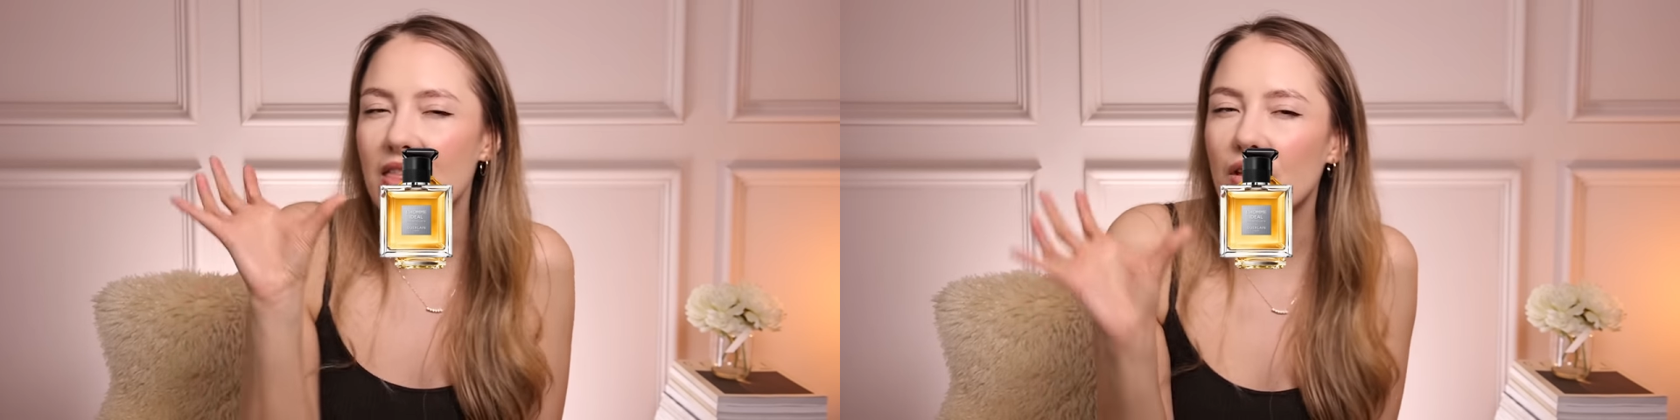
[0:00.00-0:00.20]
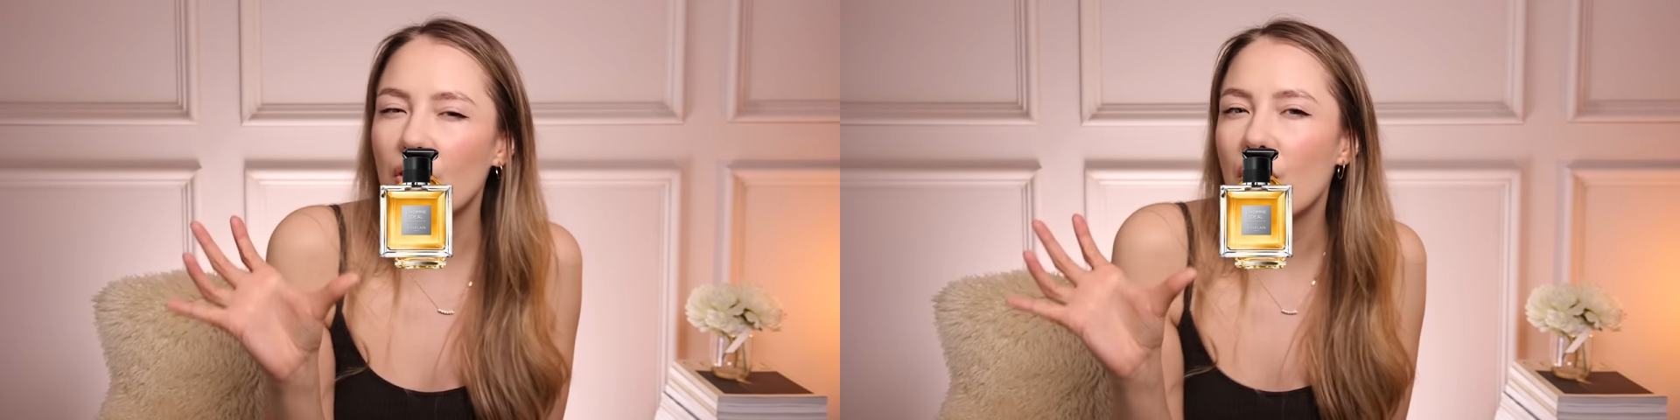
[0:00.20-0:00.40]

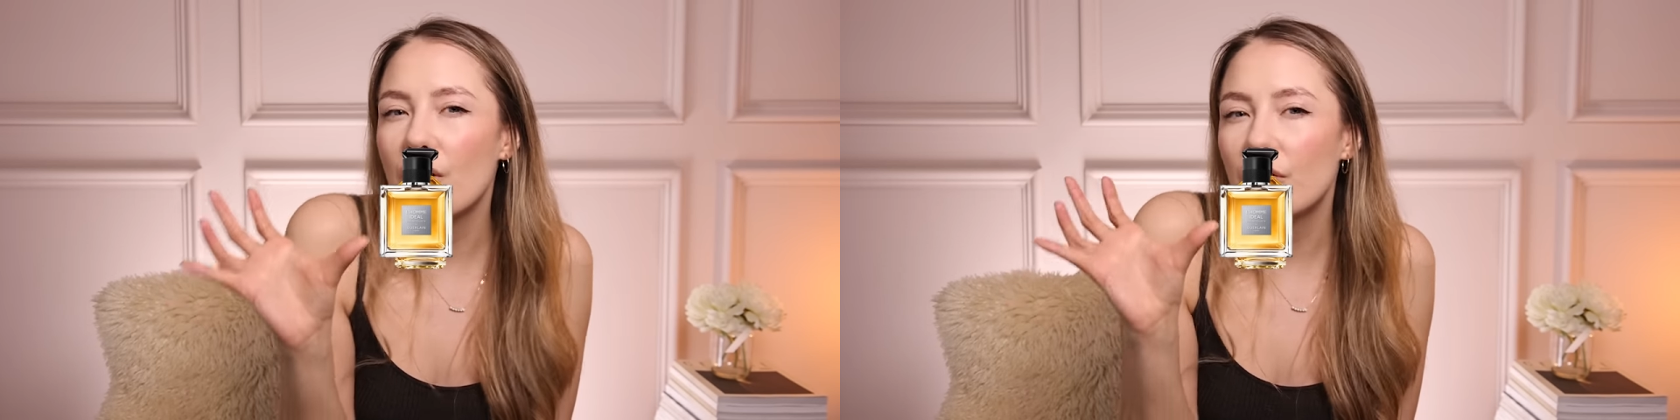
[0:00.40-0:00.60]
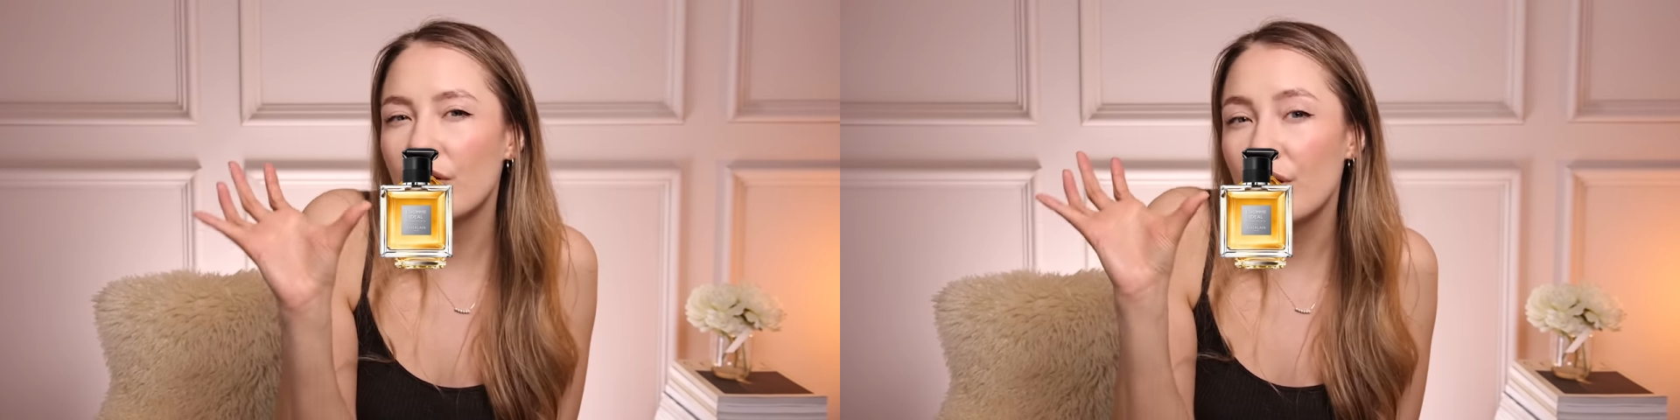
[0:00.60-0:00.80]
then
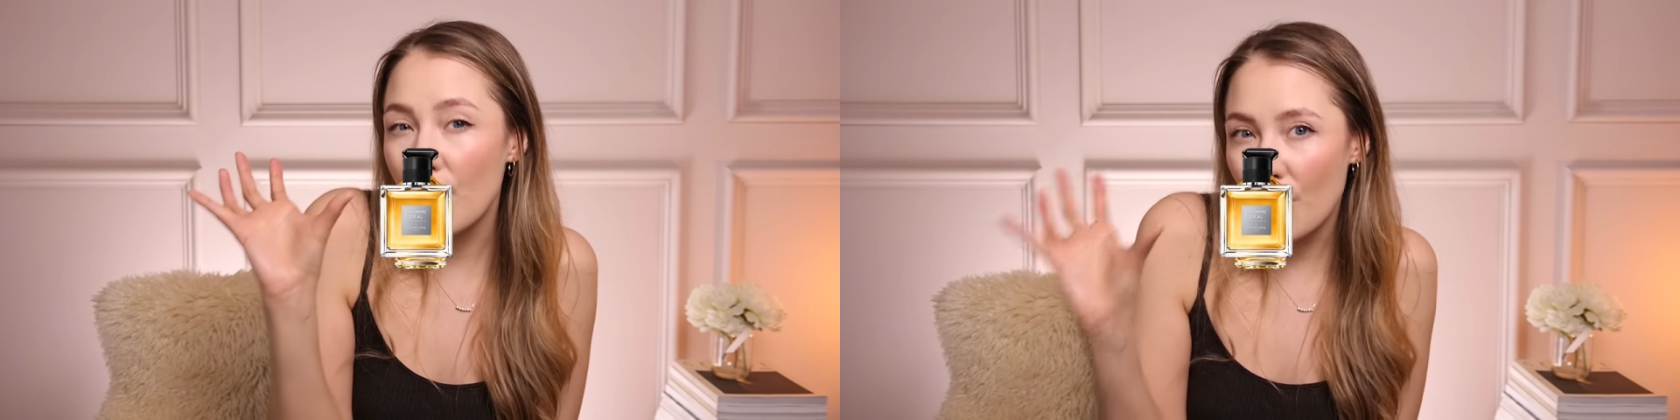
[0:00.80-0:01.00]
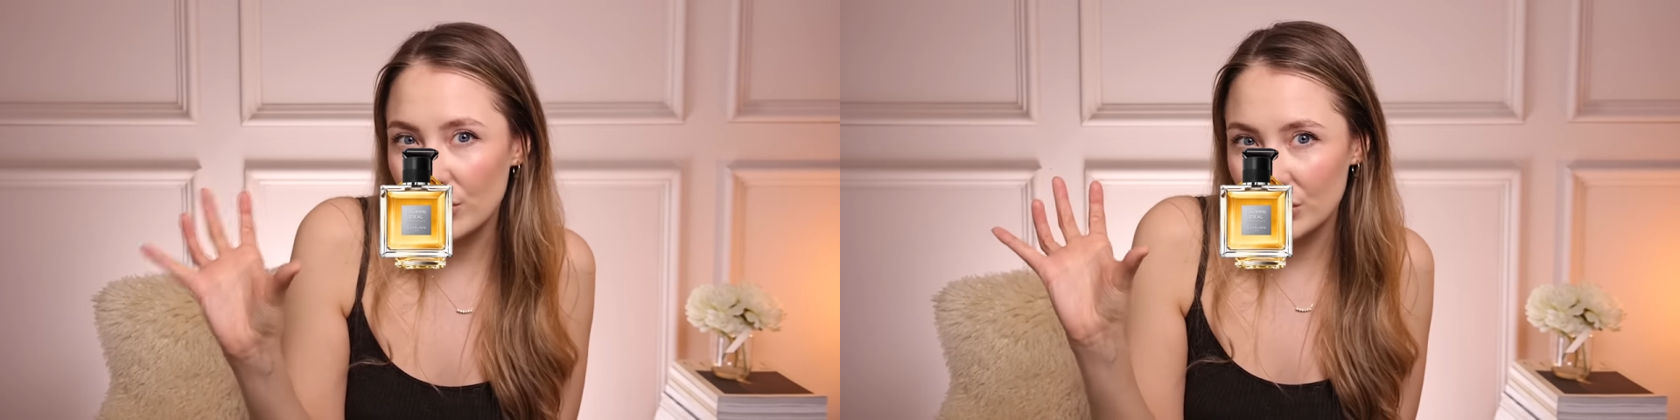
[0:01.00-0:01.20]
go for the
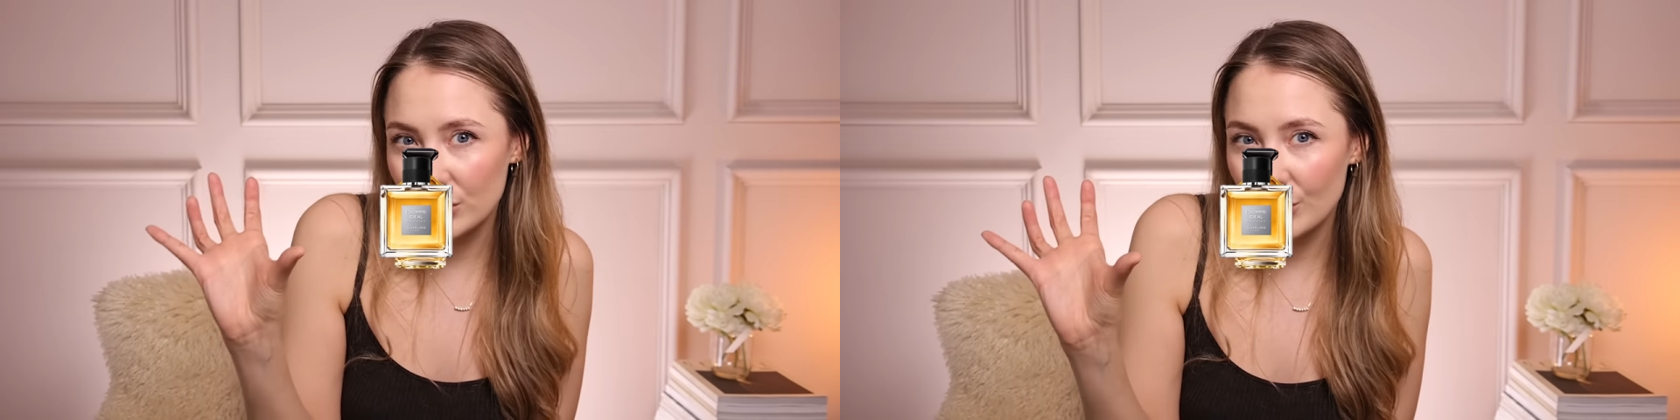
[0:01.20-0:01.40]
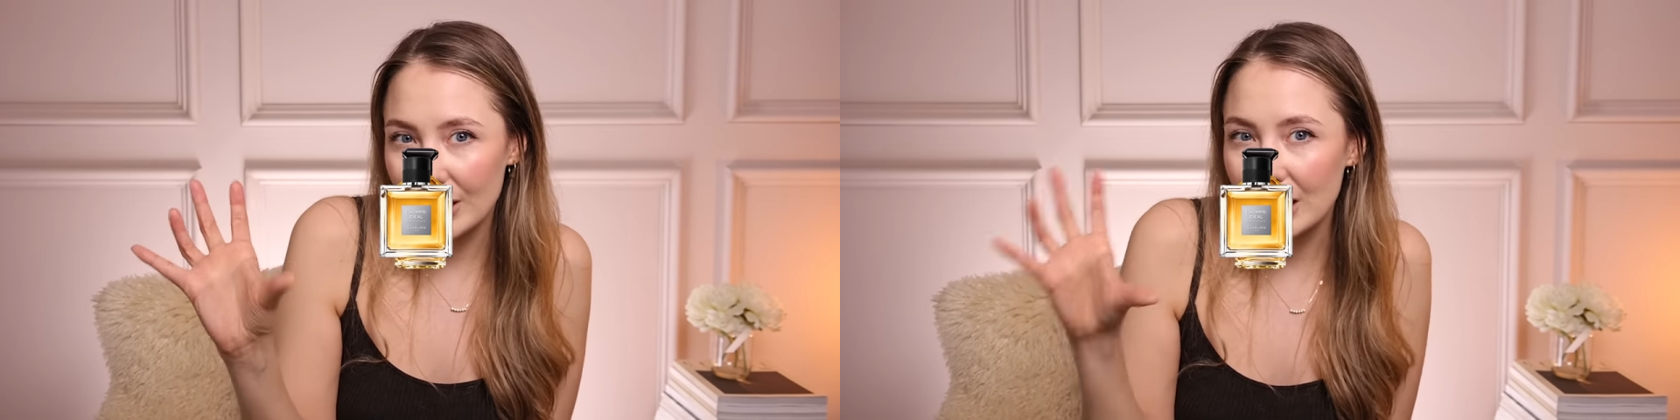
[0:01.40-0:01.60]
Eau de
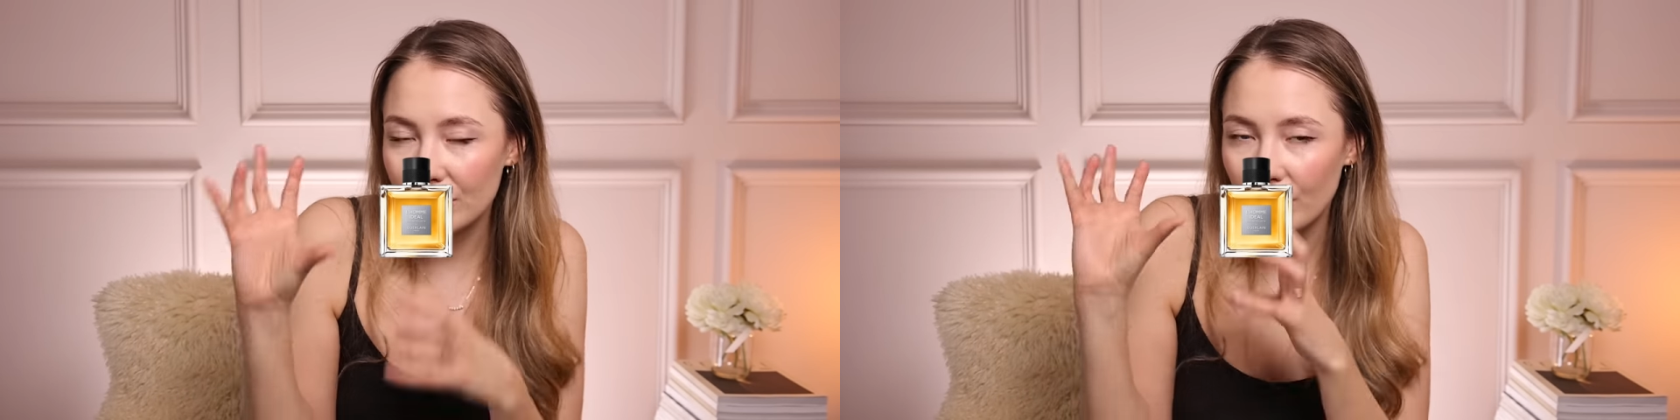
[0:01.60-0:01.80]
Toilette